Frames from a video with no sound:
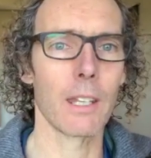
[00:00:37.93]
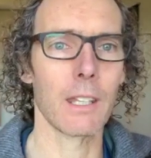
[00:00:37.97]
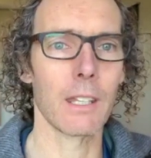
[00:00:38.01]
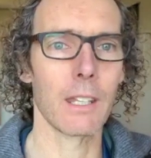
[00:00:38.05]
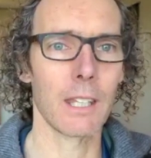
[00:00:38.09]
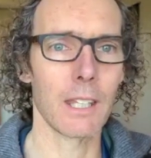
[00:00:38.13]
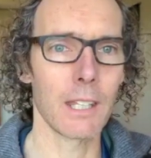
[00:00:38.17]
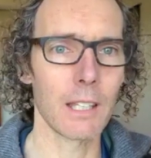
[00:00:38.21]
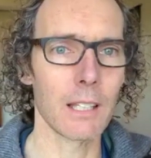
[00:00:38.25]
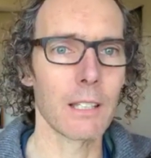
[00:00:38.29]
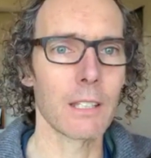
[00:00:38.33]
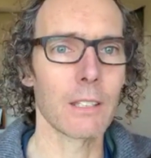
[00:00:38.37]

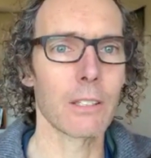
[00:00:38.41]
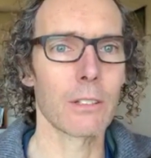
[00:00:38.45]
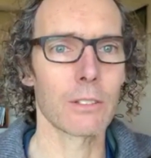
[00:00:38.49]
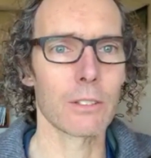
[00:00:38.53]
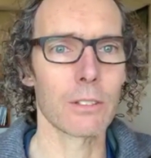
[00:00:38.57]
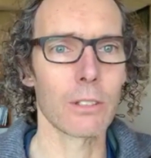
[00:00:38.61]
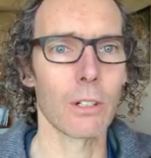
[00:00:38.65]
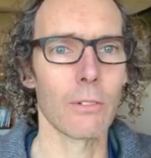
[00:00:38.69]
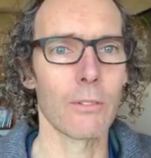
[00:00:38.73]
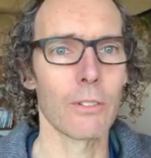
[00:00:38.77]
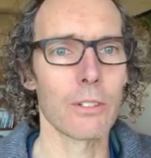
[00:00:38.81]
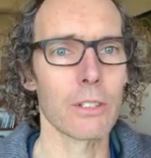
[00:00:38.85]
Healing
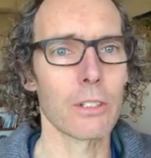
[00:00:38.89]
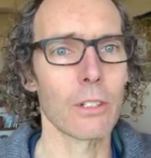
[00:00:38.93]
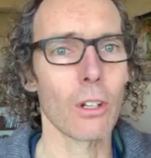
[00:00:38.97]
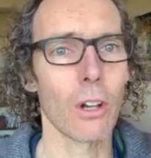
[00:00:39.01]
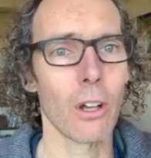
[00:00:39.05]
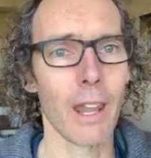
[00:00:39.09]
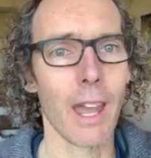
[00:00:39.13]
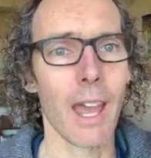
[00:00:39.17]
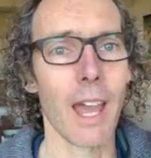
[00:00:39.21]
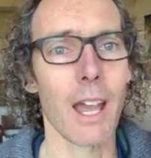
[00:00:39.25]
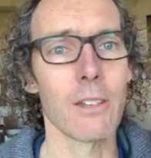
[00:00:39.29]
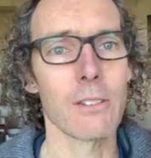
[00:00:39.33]
yourself is
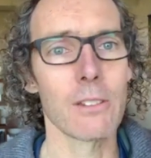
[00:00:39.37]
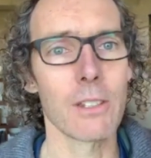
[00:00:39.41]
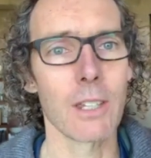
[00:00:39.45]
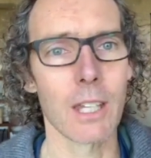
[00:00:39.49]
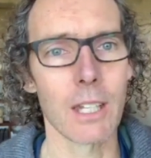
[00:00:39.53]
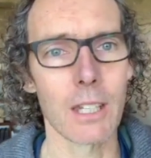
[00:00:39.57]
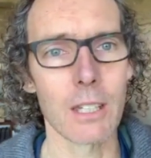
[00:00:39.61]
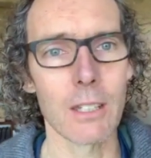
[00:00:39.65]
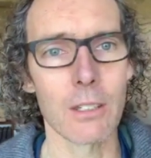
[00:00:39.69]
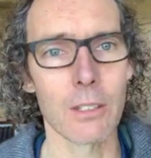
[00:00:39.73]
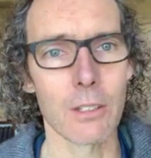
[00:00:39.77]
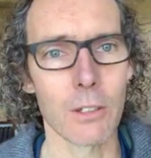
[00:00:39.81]
not how you get
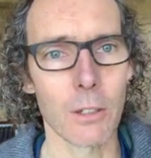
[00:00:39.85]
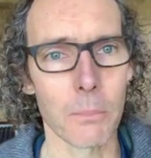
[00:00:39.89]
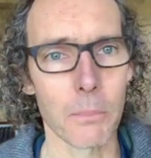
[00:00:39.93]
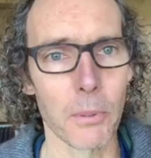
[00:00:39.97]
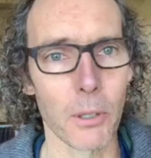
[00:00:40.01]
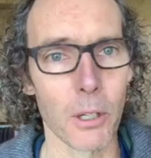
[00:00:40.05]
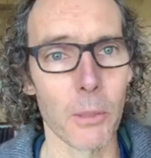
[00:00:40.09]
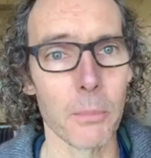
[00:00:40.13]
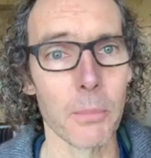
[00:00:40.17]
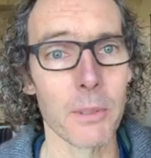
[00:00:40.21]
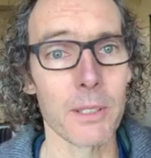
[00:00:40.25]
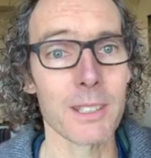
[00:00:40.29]
into your
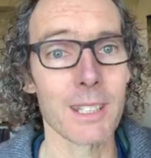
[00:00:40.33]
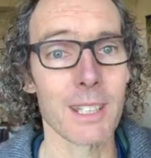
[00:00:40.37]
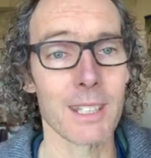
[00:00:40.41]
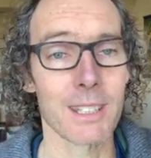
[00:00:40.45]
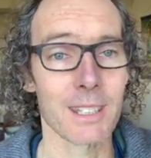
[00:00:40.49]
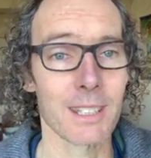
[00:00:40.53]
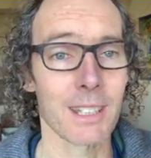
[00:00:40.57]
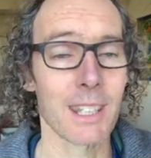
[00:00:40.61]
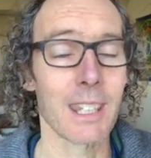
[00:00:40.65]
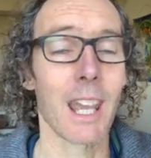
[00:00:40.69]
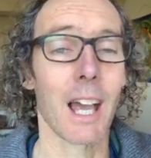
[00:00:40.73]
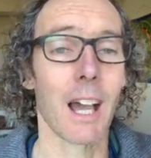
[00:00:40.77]
purpose. It's
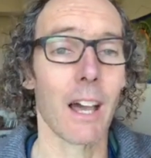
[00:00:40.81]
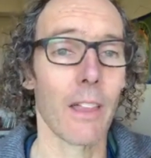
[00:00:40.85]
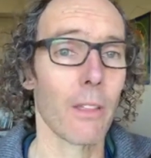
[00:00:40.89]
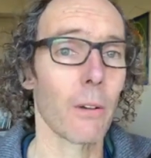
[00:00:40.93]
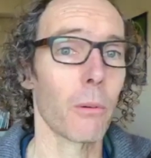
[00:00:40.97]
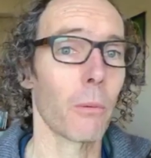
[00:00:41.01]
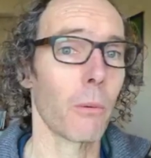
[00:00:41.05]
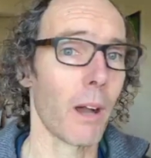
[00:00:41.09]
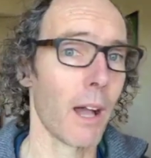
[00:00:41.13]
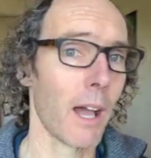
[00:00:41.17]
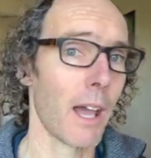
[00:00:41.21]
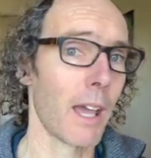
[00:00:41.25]
the other
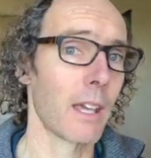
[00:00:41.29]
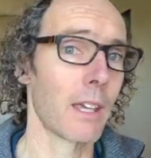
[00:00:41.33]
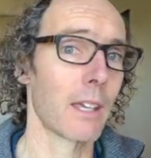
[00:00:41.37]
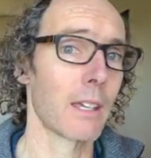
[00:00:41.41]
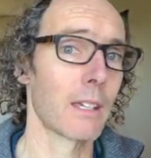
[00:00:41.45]
way.